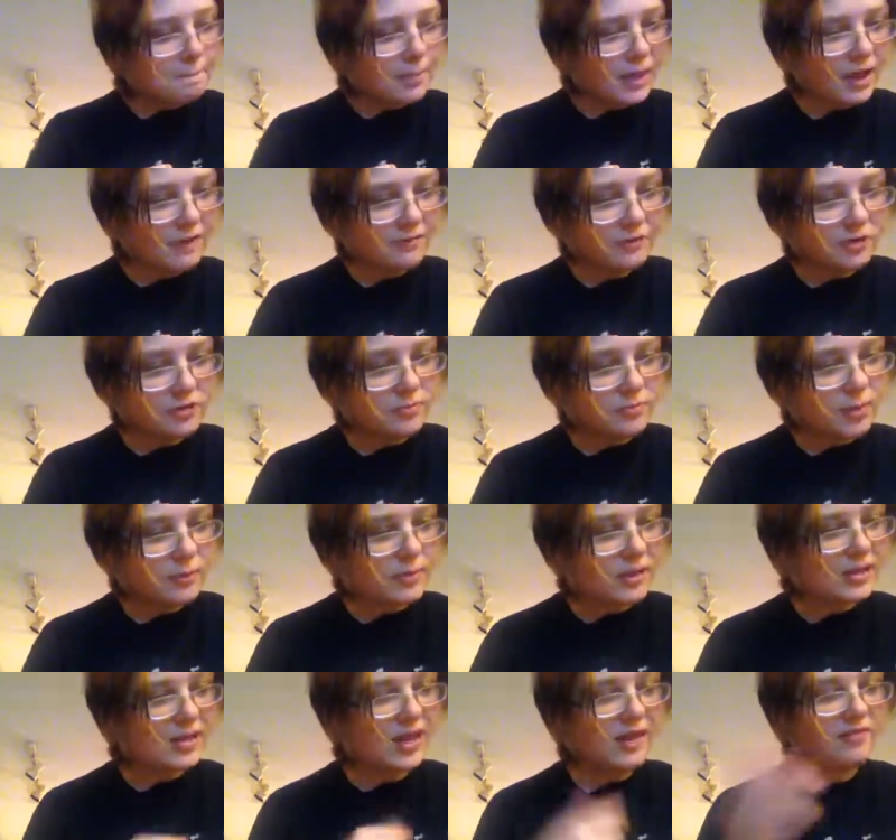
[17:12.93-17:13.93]
At first, Mama
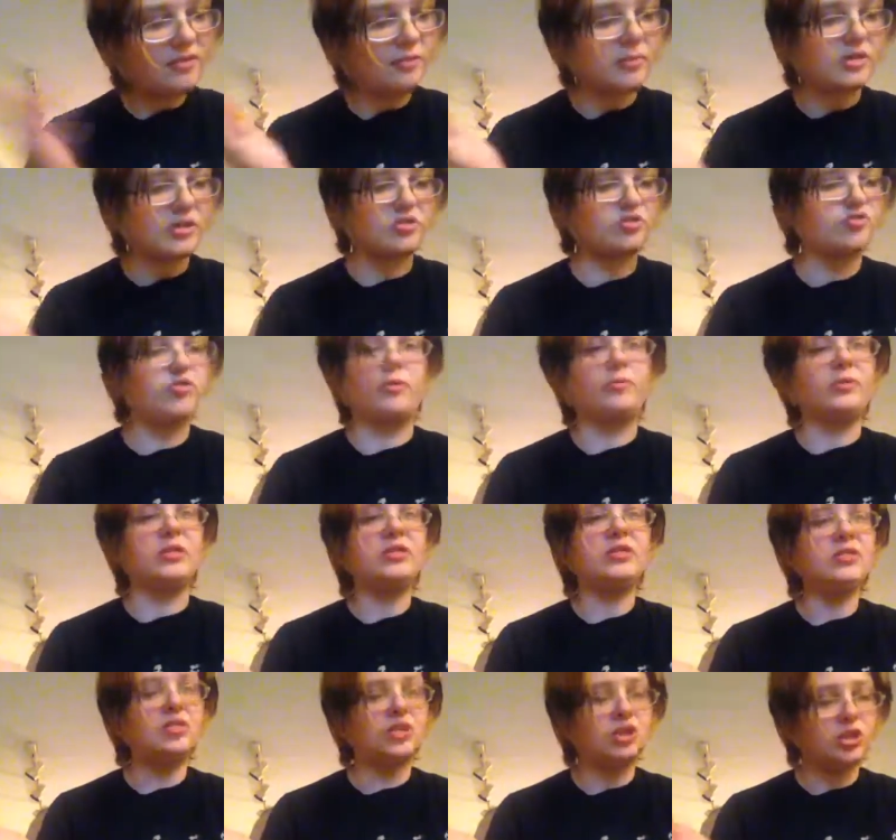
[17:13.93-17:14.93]
had laughed at my
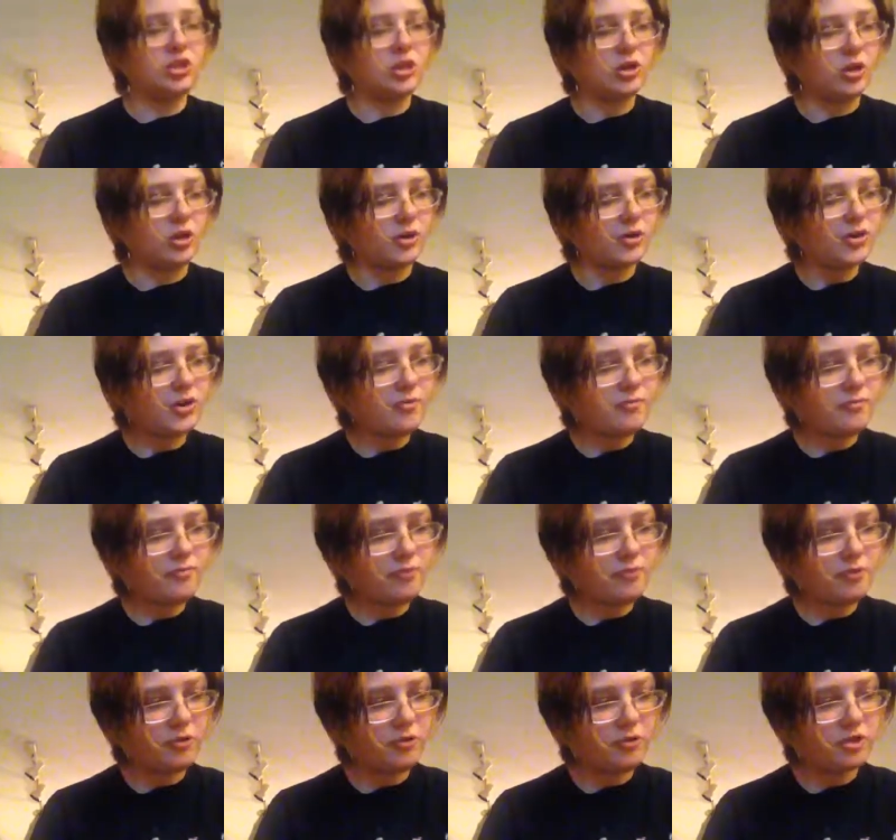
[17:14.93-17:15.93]
scribblings, as she called them,
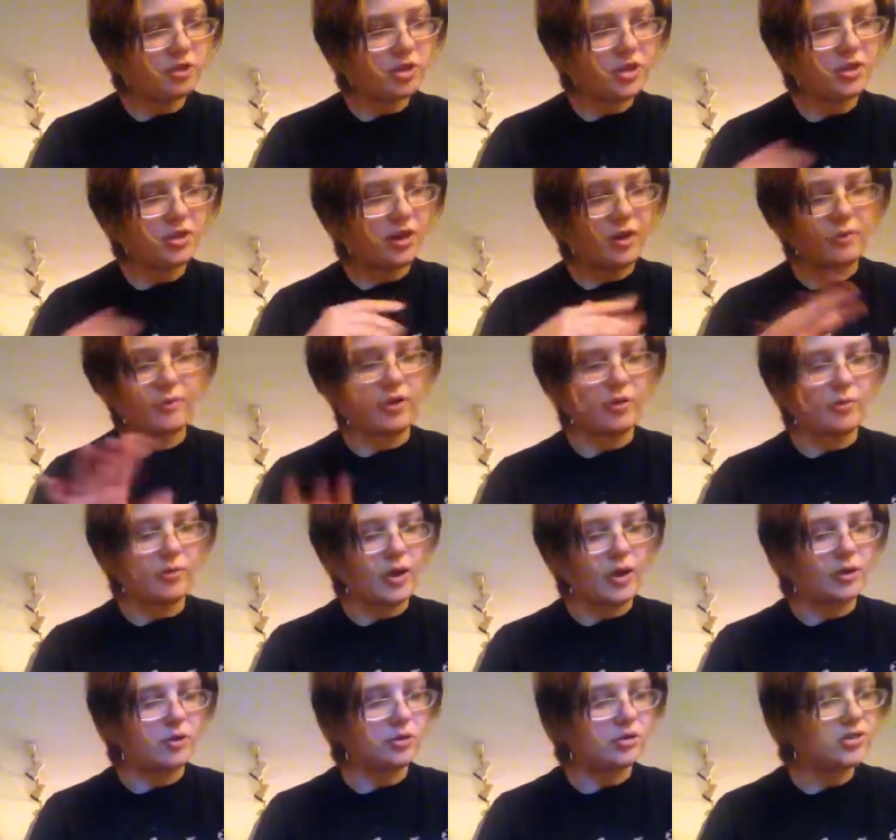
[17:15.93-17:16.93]
for she could not read or
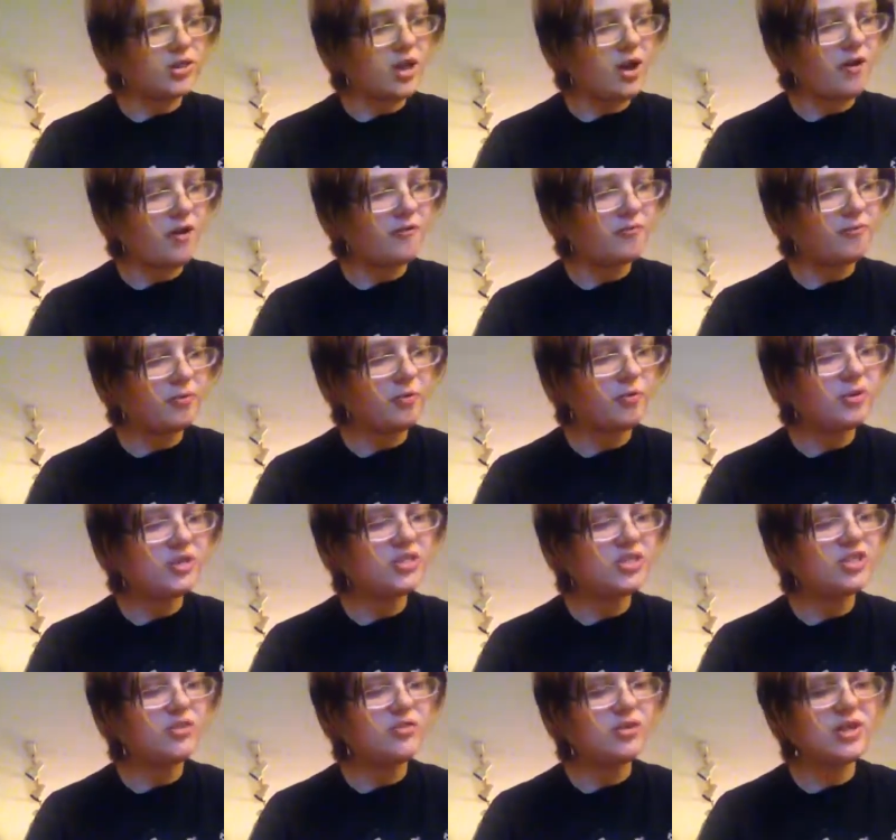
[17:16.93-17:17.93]
write herself, but
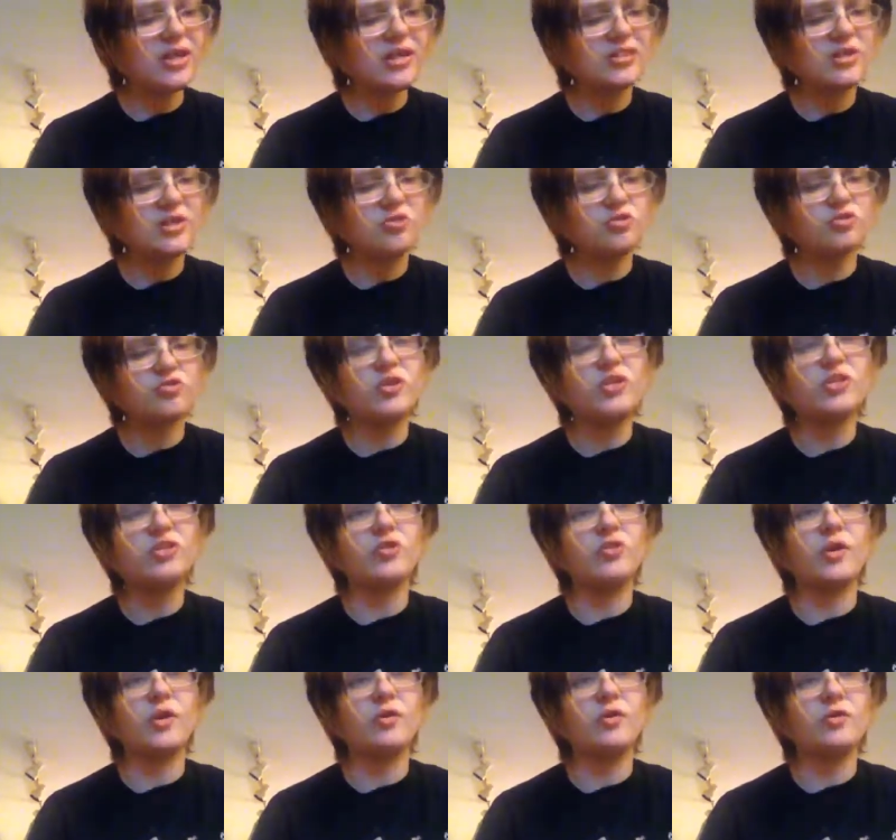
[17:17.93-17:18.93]
once she realized I was
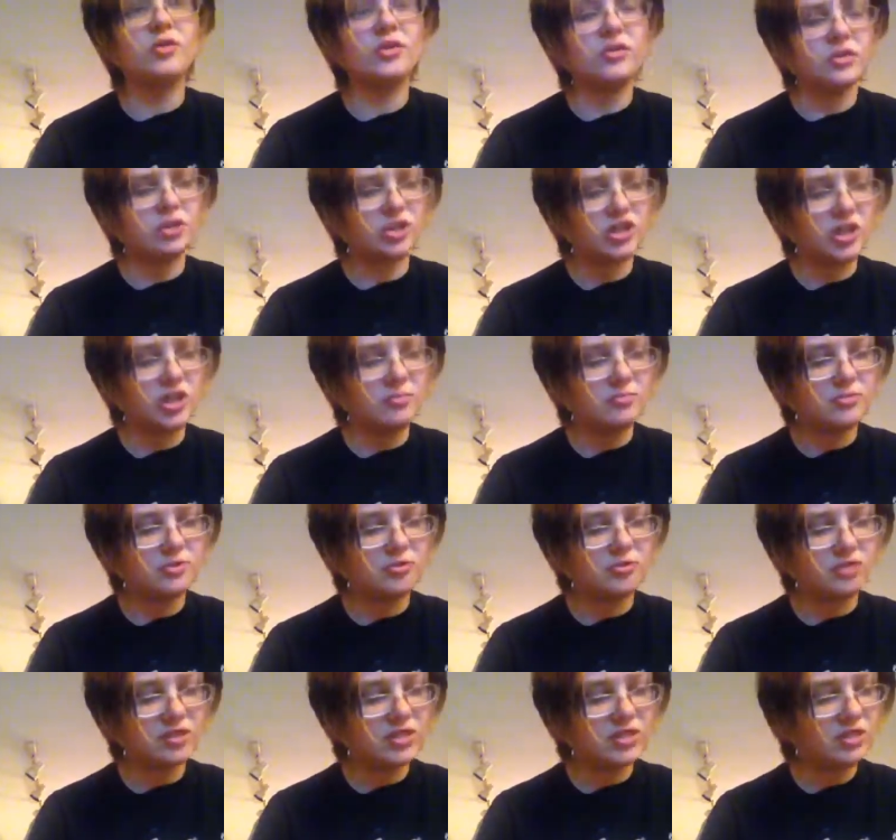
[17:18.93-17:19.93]
treasuring her little gems
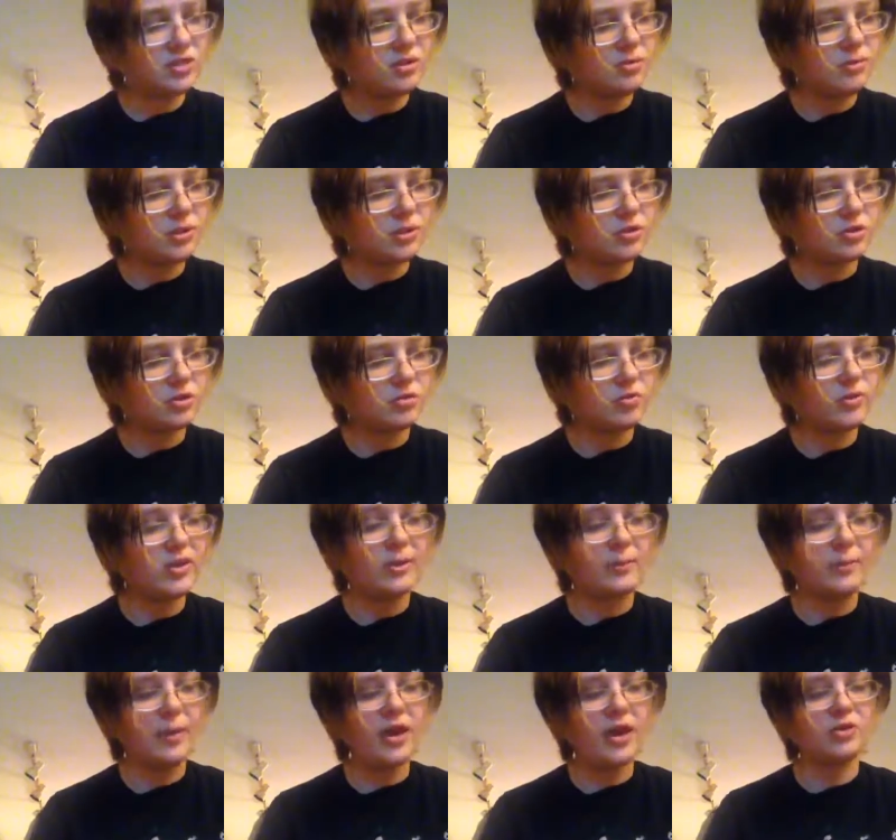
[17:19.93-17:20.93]
of wisdom and could read
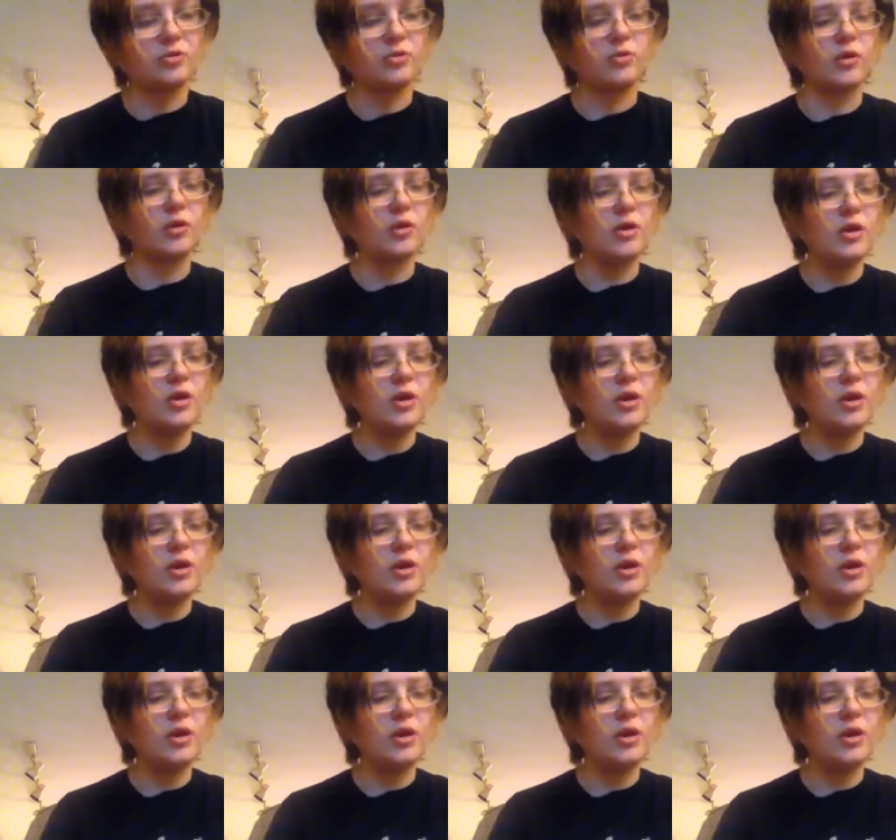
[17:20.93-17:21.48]
them back to her,